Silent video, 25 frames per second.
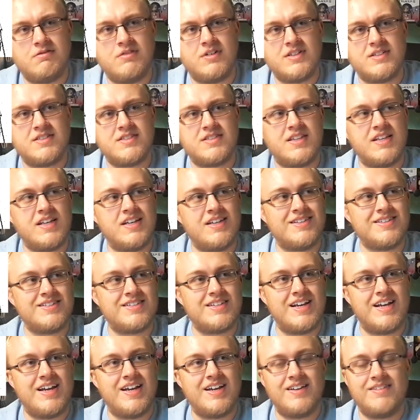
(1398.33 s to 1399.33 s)
was
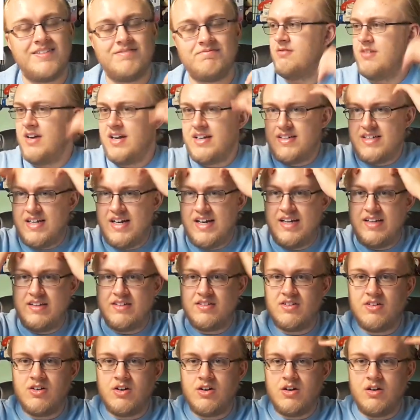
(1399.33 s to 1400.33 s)
this
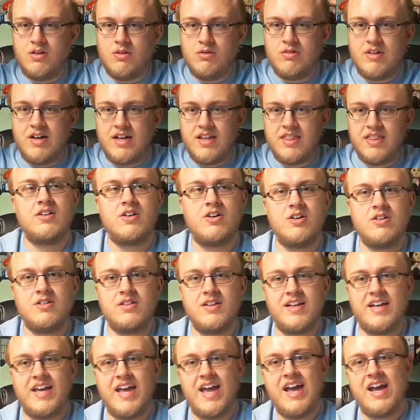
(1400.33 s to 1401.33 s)
redhead girl with
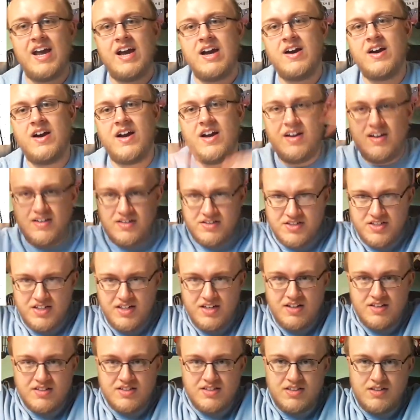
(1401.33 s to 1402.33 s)
curly hair, and
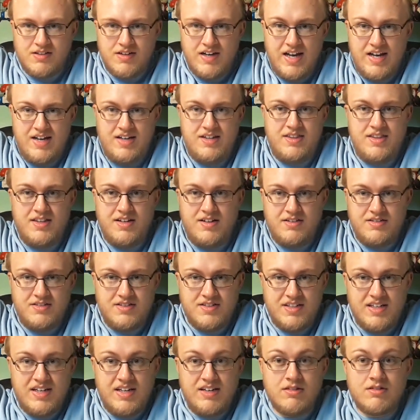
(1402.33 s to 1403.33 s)
she also had
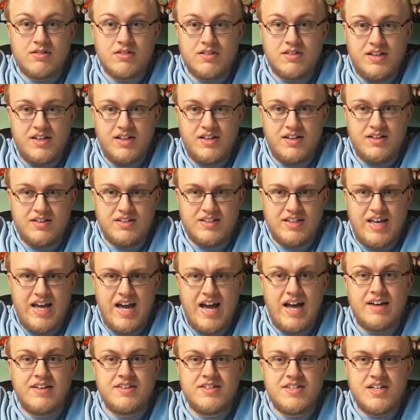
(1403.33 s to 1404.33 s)
those cute little
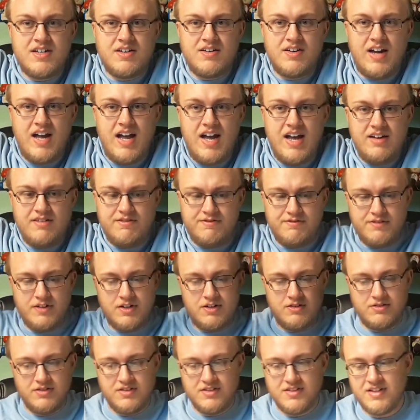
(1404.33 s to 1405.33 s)
cat ear
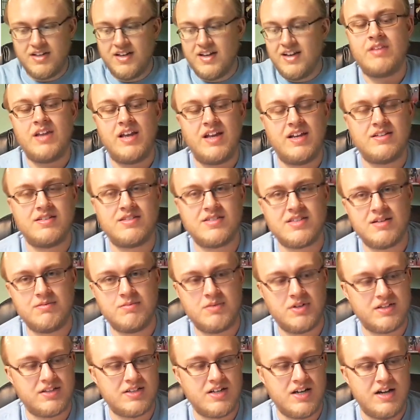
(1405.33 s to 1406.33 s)
headphones. And
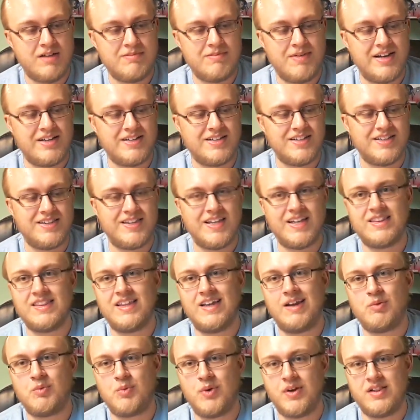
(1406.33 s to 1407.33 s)
someone commented that
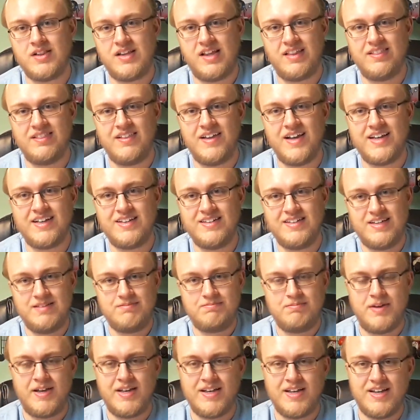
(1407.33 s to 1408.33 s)
they really liked
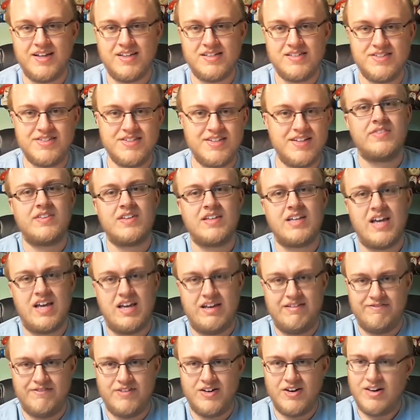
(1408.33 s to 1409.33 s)
it because it
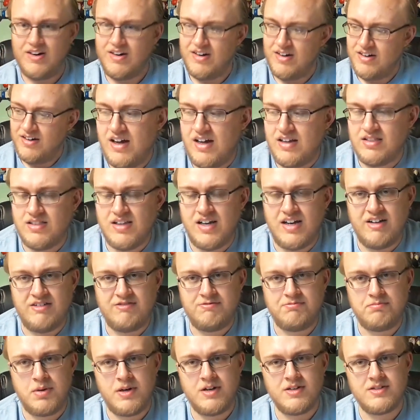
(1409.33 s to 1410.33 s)
gave her a lot
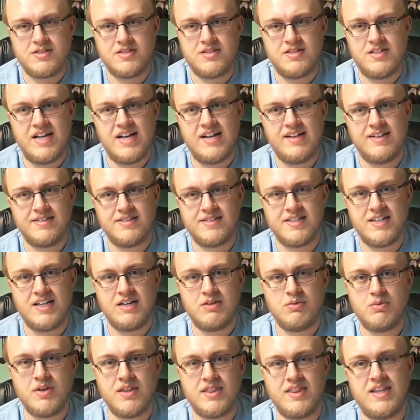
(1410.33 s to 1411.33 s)
of
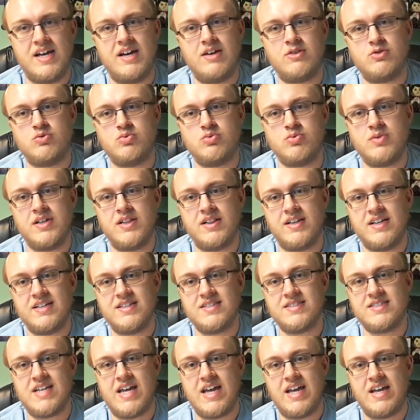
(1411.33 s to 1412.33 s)
personality without really
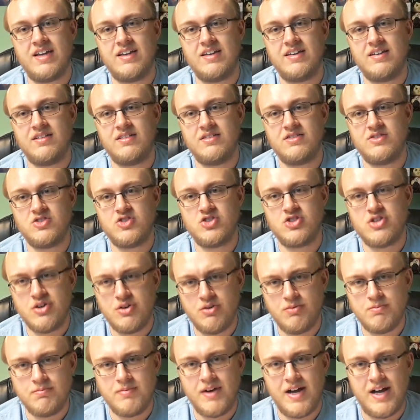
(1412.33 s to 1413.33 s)
saying
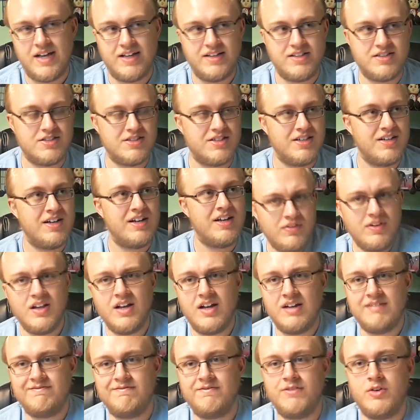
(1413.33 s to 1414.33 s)
too much.
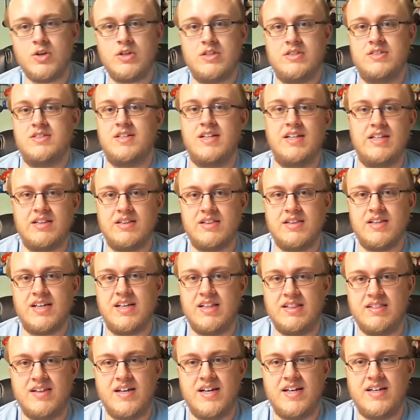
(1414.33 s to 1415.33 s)

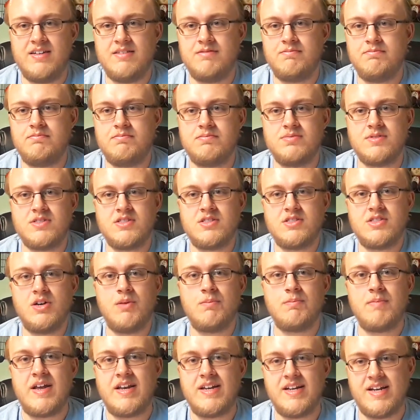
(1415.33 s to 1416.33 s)
Unfortunately, like so
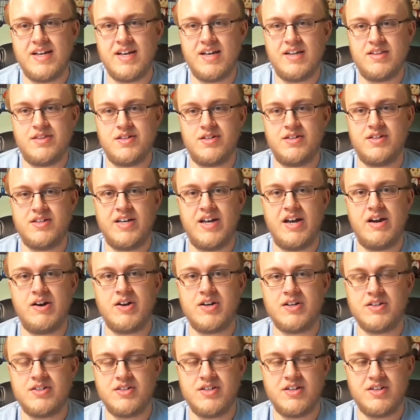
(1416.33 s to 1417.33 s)
many other
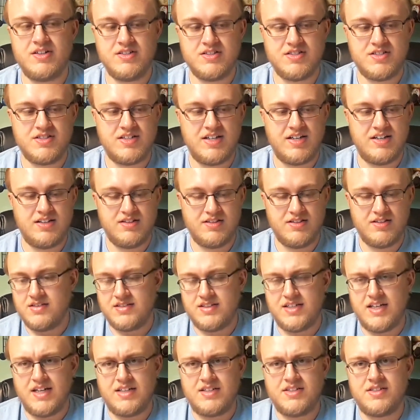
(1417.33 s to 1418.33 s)
characters and
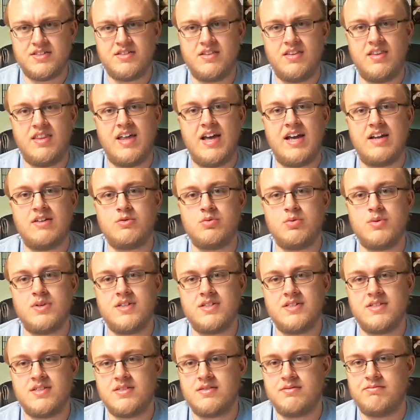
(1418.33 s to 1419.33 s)
such, that
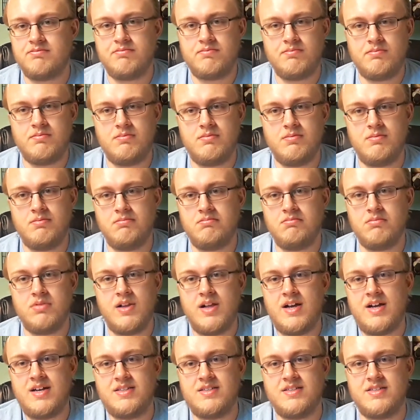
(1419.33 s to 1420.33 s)
was
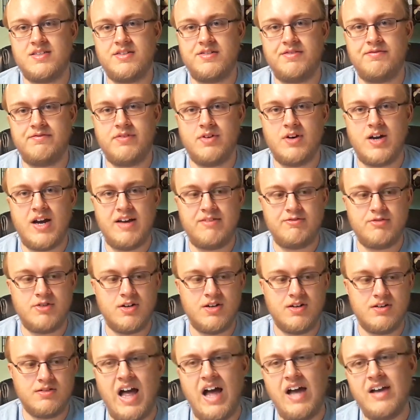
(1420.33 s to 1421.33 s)
lost
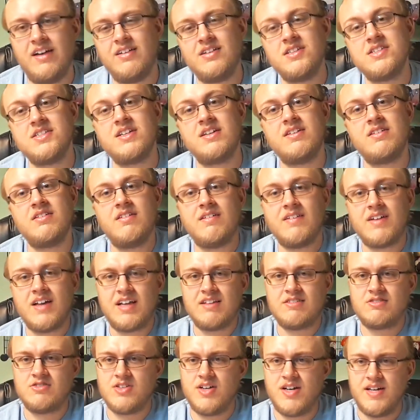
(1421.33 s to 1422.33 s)
forever. I also
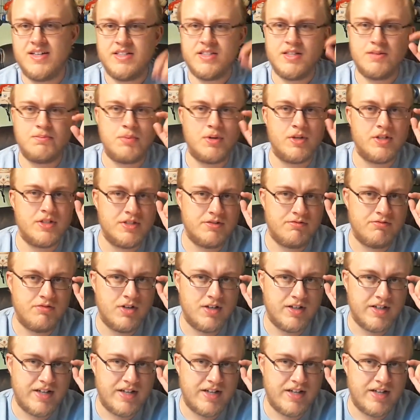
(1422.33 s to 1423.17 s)
tried to push for